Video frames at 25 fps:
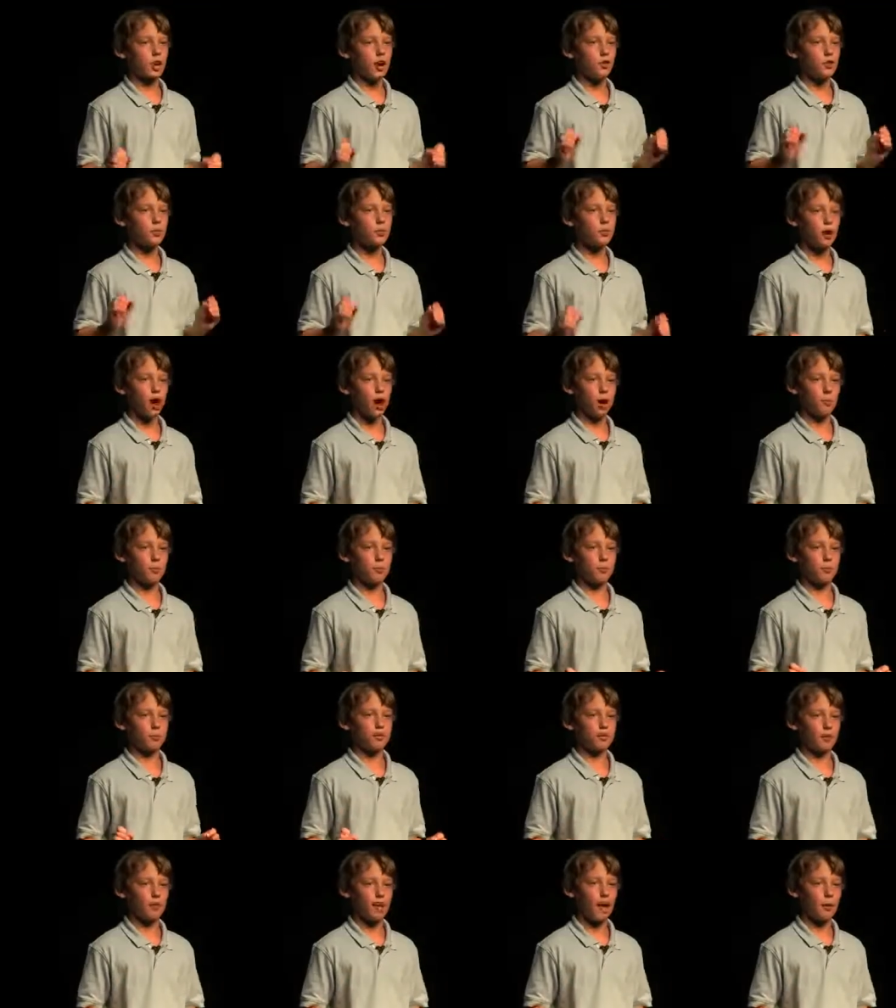and other
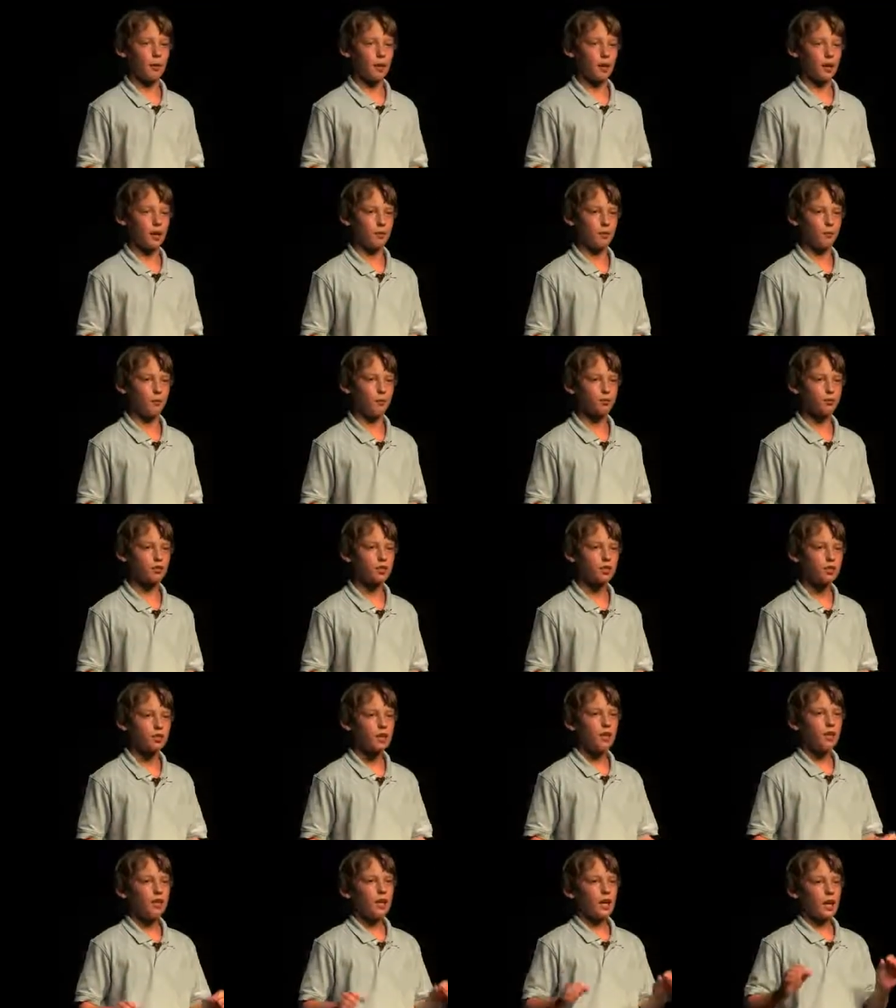problems in lab animals.
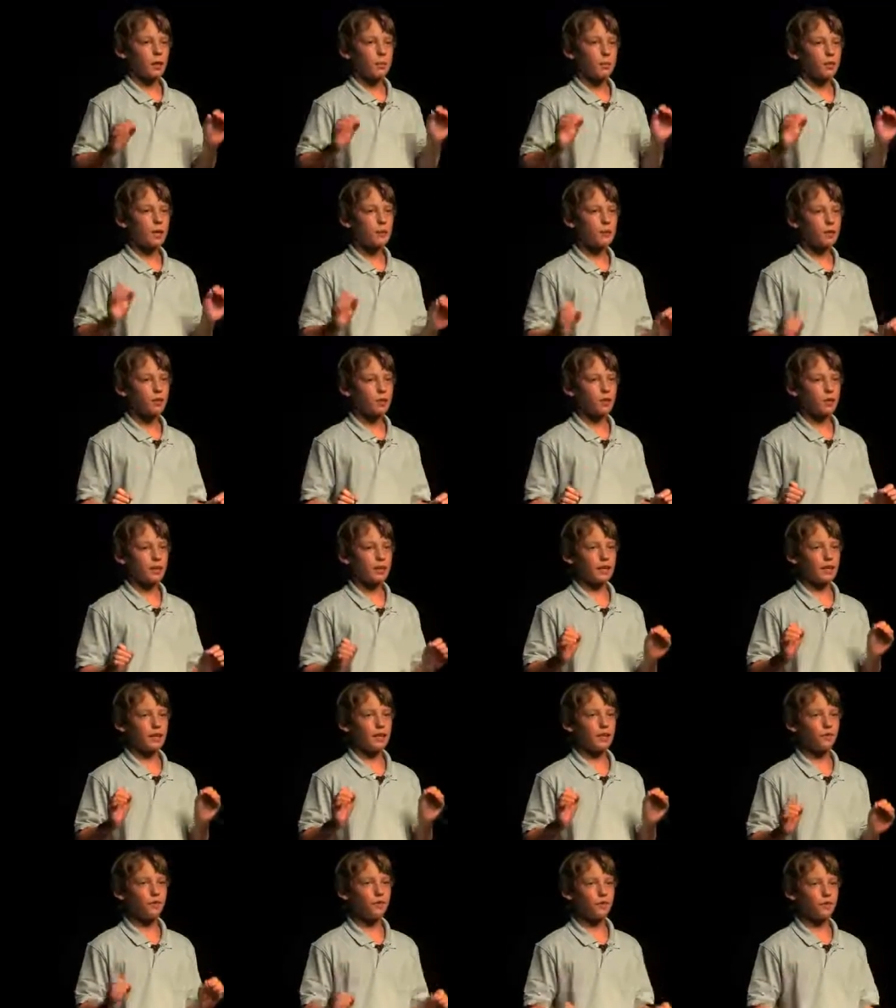And people have been
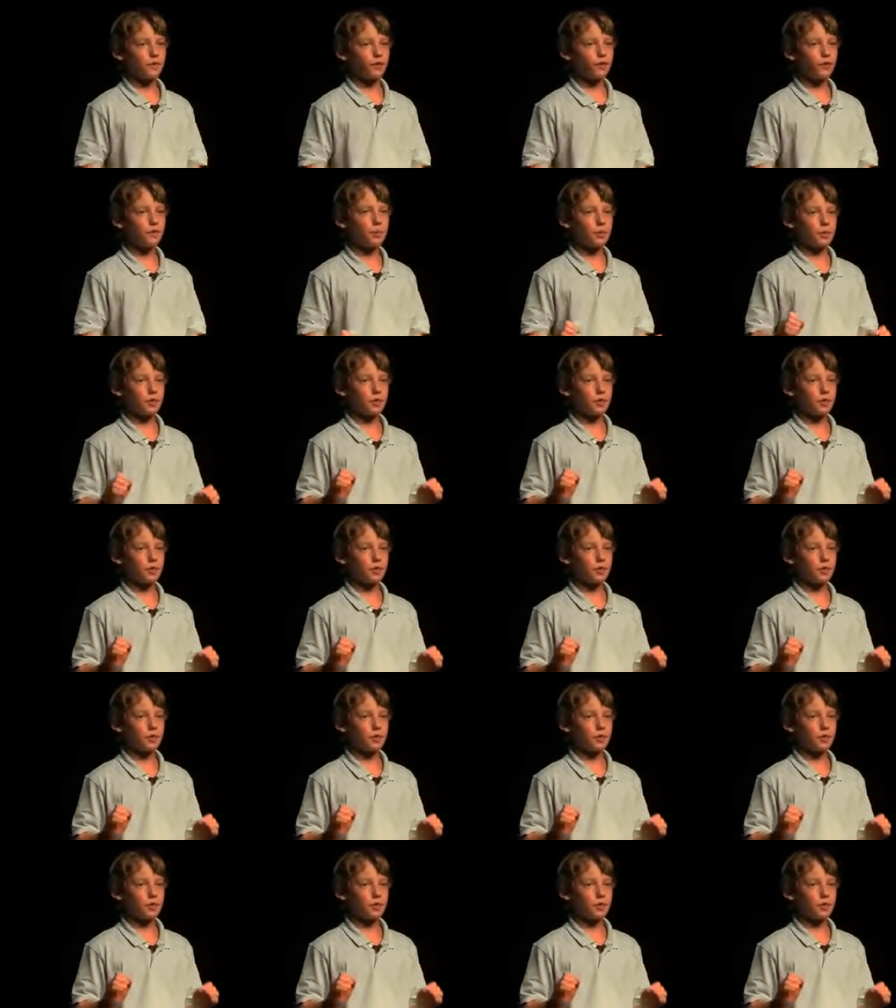eating food